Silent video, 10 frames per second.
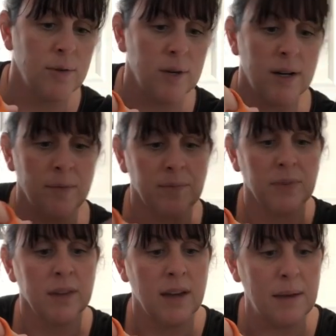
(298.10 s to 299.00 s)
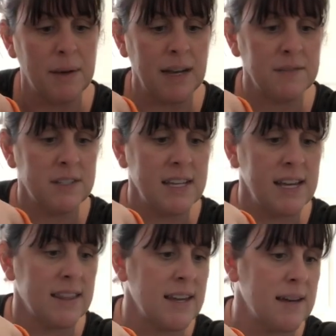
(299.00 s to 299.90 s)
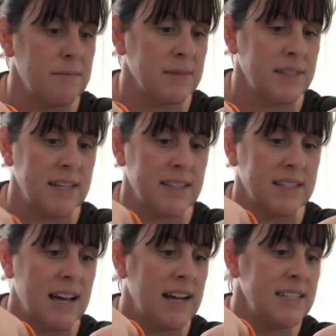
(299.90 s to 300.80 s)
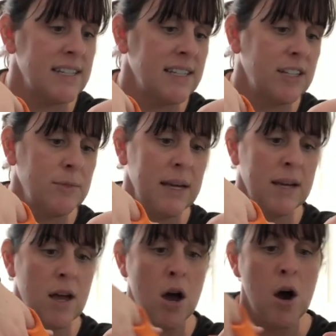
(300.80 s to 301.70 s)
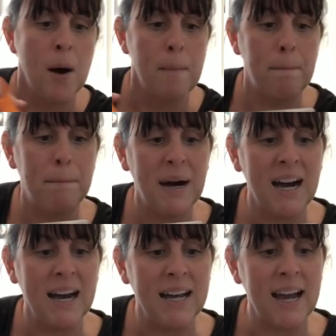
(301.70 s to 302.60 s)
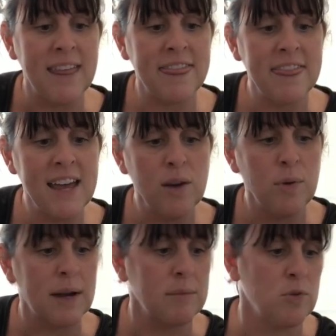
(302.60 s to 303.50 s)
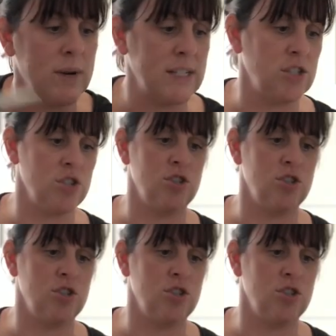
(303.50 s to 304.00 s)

well, I might have to take the sides in a little bit, but I think what I'm going to